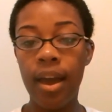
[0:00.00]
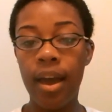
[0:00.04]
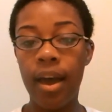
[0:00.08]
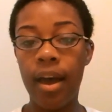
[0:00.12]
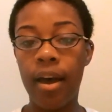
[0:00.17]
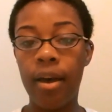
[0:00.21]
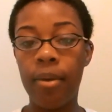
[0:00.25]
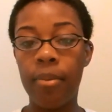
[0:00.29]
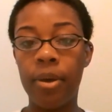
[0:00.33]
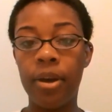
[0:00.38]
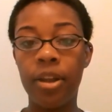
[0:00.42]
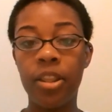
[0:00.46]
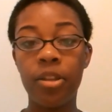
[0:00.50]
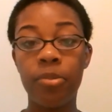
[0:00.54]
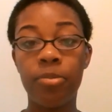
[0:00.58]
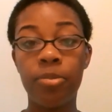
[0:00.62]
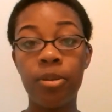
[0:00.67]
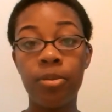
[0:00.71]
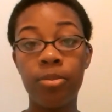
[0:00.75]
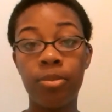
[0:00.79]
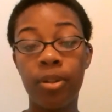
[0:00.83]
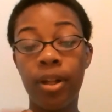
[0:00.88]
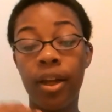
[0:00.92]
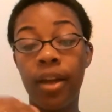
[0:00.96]
Other
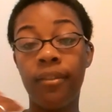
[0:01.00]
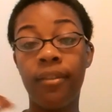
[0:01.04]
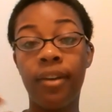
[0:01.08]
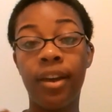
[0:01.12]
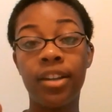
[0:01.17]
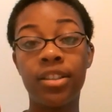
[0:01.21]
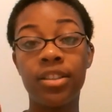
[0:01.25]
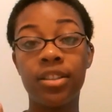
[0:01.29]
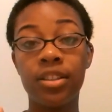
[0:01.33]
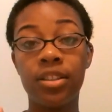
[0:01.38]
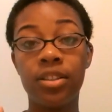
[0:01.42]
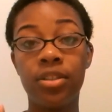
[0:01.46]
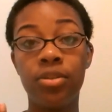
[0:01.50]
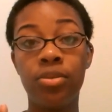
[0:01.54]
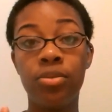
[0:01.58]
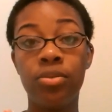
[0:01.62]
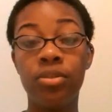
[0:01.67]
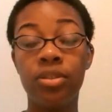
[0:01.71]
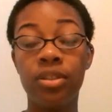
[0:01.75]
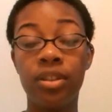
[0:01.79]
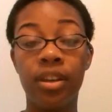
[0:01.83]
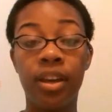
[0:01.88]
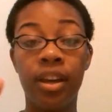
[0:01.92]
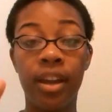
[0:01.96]
people have actually
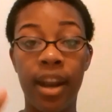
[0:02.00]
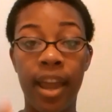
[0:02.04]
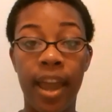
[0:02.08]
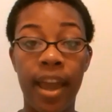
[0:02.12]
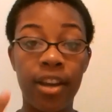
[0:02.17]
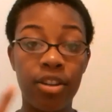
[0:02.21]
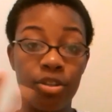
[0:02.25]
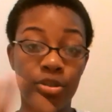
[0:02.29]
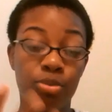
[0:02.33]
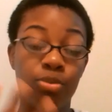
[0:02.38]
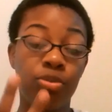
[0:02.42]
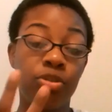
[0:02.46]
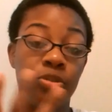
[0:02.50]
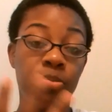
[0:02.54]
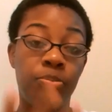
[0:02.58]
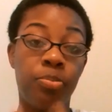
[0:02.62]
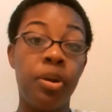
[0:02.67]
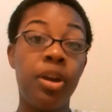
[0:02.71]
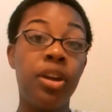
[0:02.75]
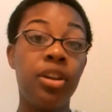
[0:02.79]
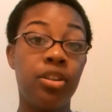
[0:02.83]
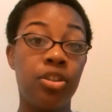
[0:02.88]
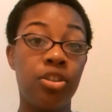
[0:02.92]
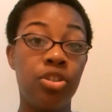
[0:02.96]
used an actual
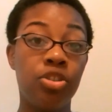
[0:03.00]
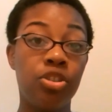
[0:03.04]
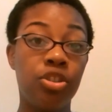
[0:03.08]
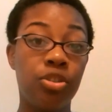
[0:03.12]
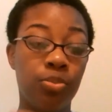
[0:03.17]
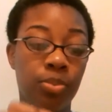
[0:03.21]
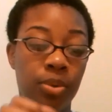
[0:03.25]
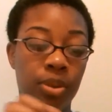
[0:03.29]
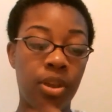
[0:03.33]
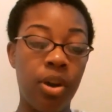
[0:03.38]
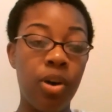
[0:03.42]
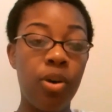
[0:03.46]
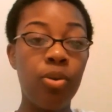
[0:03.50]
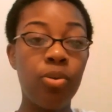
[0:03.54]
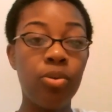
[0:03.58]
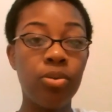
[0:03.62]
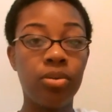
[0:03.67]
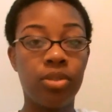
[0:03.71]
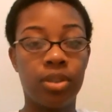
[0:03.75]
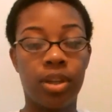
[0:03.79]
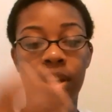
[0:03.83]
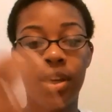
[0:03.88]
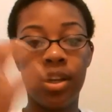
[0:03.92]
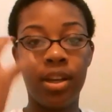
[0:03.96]
sponge with
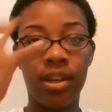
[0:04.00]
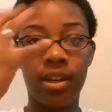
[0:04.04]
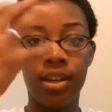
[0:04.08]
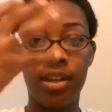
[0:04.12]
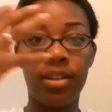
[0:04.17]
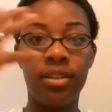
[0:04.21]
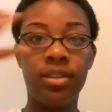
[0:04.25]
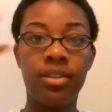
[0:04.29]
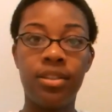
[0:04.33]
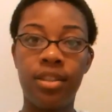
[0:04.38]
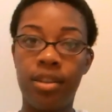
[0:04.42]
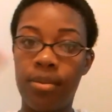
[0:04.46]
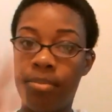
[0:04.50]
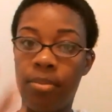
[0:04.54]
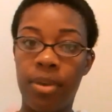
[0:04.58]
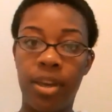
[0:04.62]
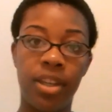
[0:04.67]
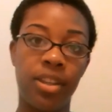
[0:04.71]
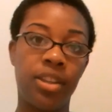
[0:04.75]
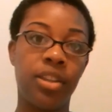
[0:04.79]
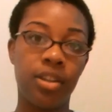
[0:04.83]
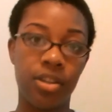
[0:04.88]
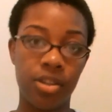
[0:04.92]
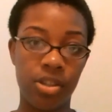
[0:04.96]
holes cut in it to
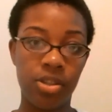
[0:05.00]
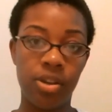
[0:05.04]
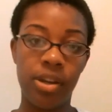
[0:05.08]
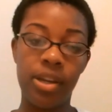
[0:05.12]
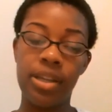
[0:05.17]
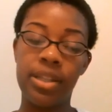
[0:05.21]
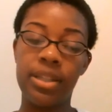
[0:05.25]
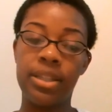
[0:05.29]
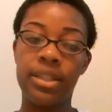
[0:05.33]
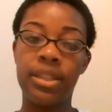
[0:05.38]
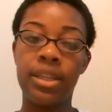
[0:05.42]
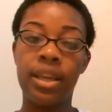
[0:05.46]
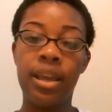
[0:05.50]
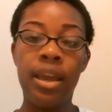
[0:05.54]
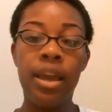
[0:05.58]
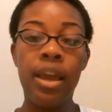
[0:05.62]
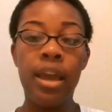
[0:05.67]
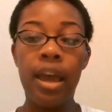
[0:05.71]
make their dreads.